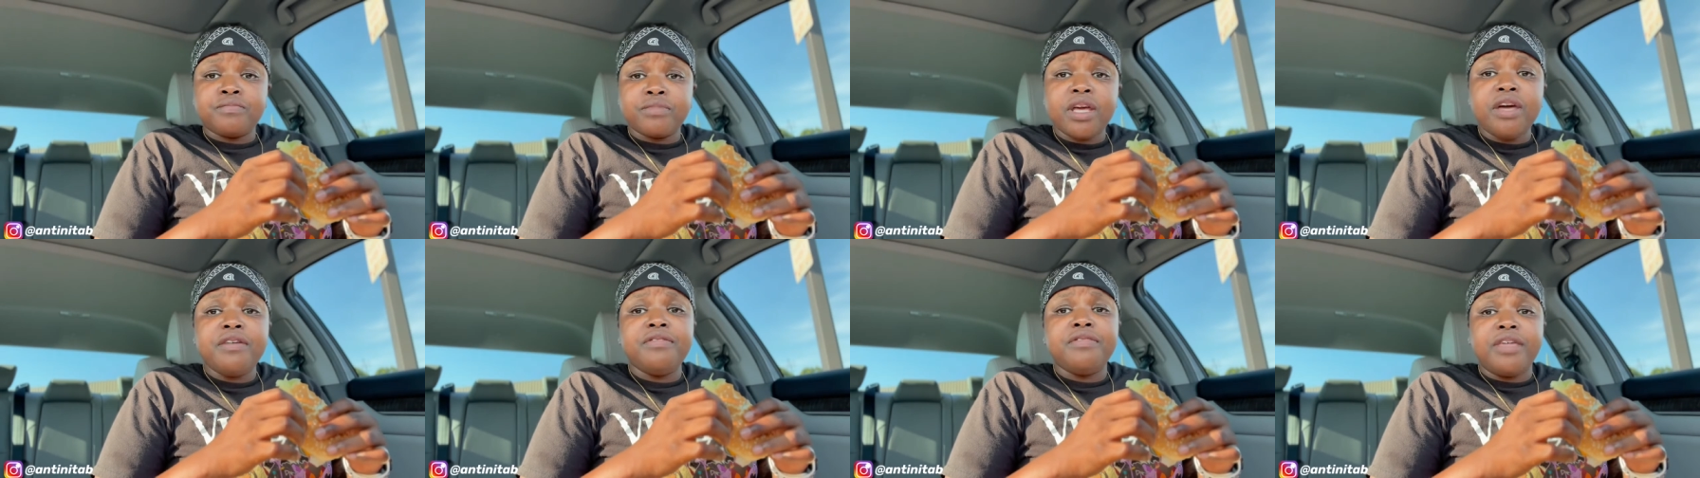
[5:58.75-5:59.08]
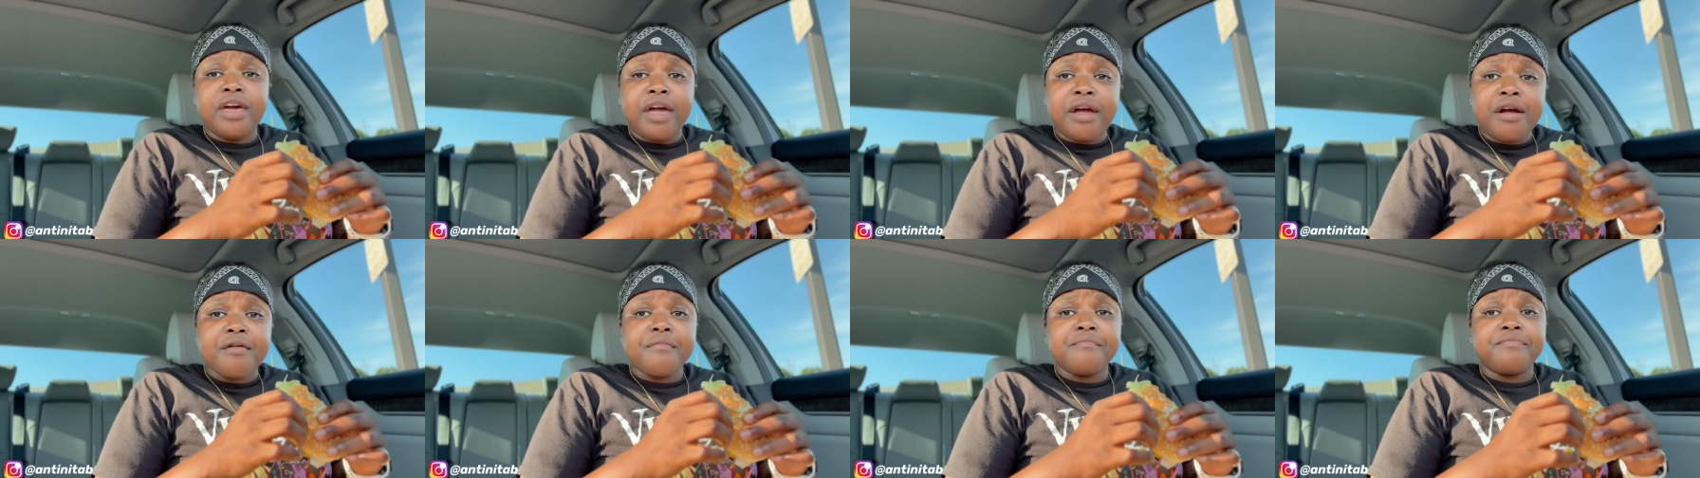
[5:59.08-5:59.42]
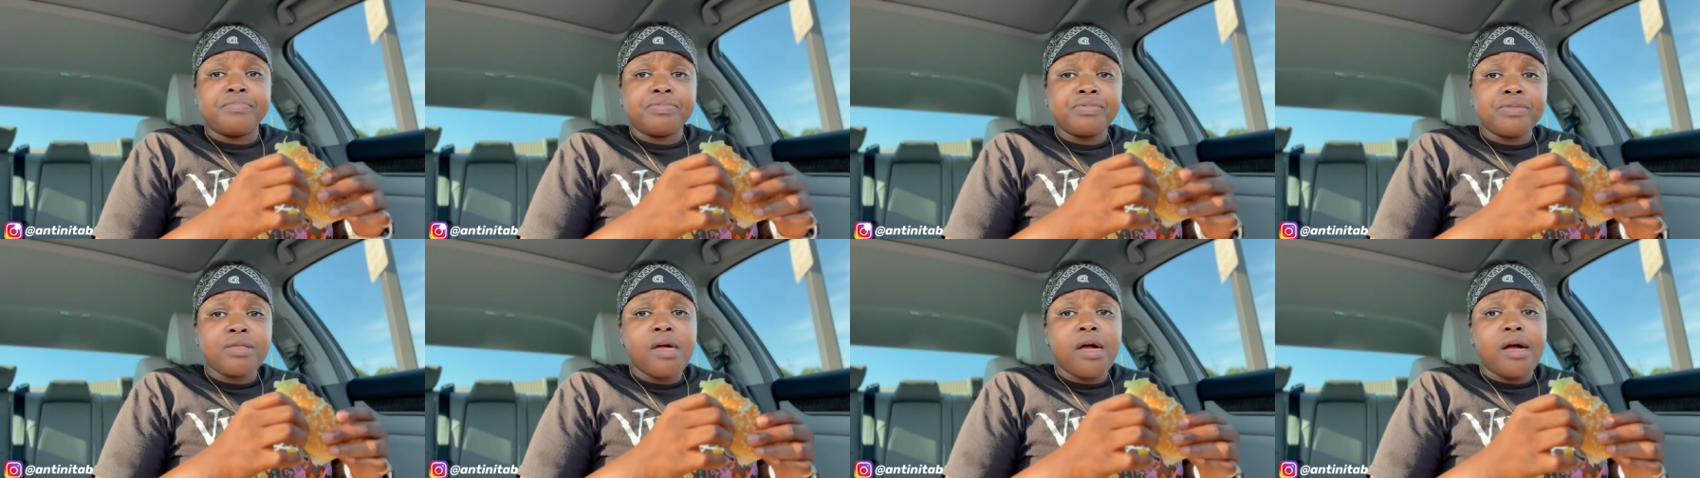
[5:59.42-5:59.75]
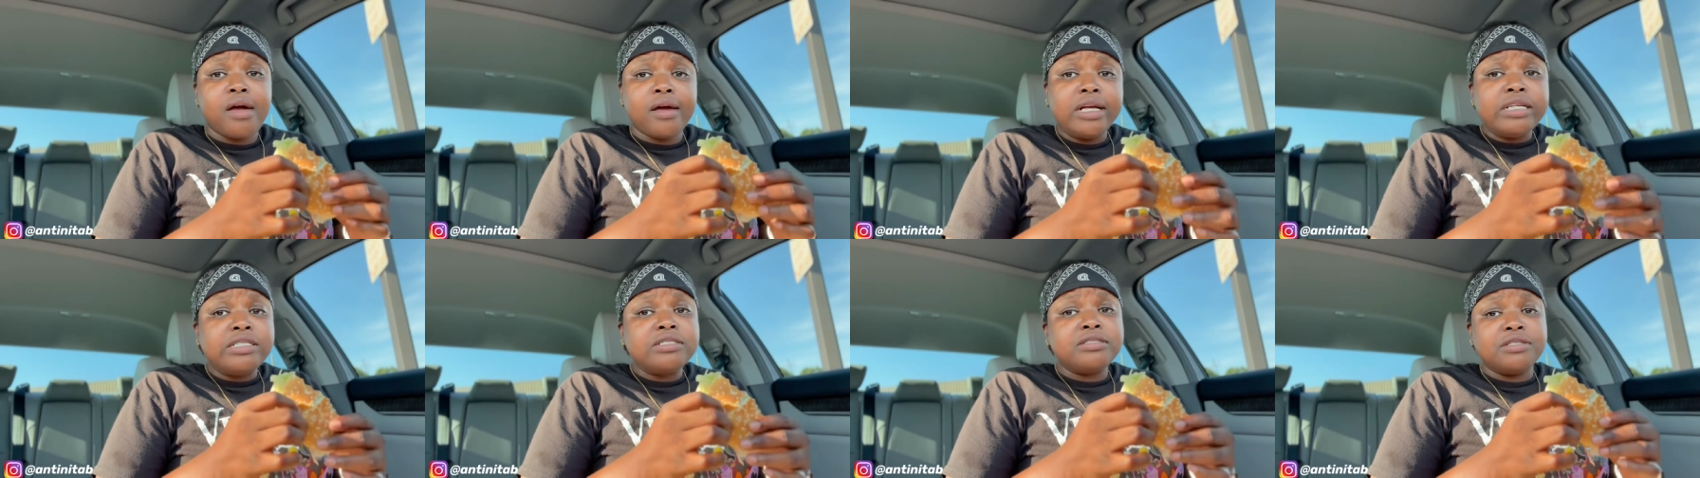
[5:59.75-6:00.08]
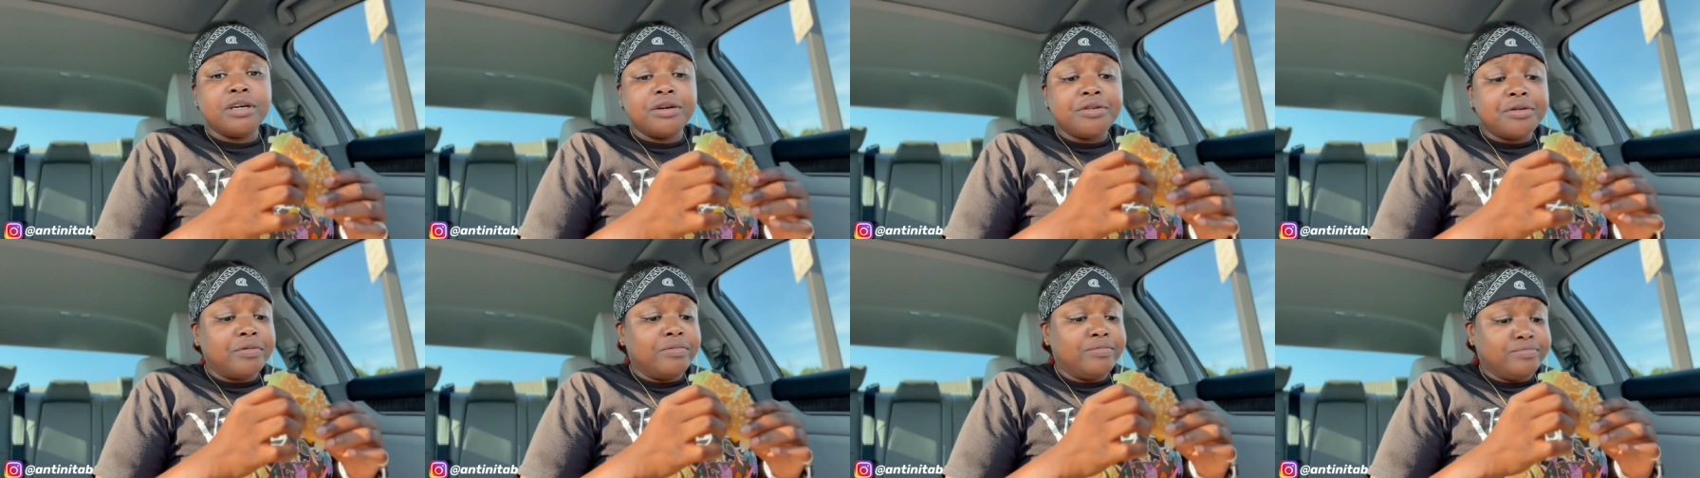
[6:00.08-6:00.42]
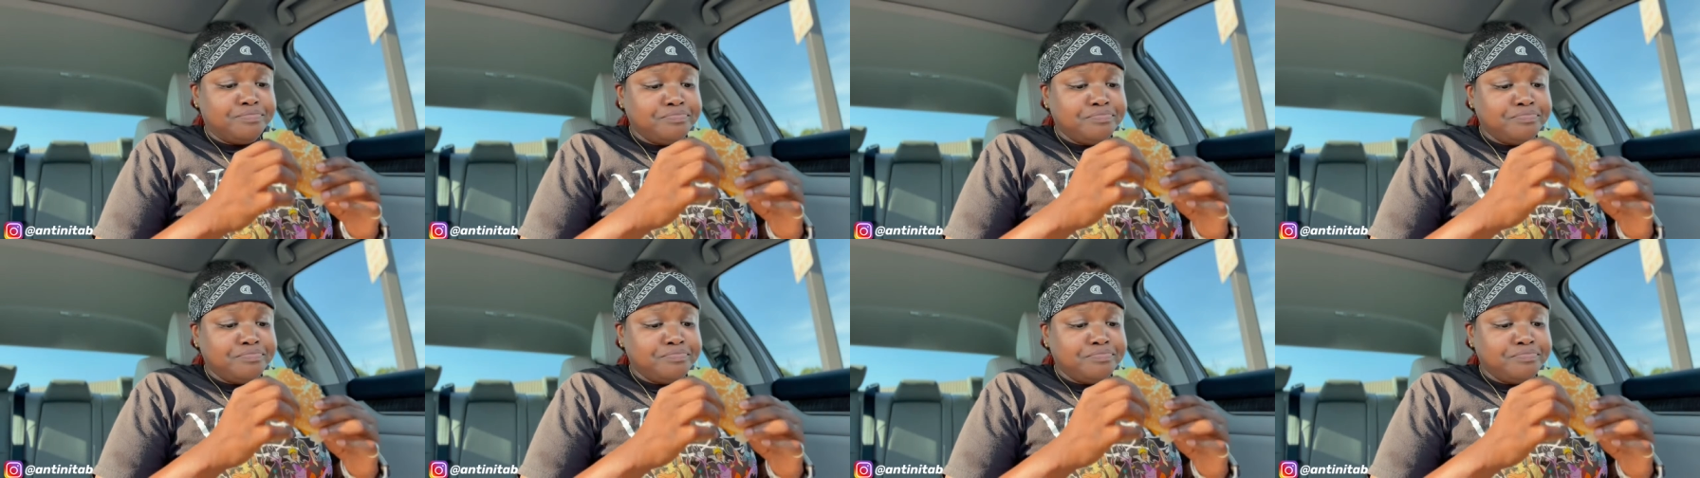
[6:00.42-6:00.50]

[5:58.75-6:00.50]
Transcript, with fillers: And that is subtle.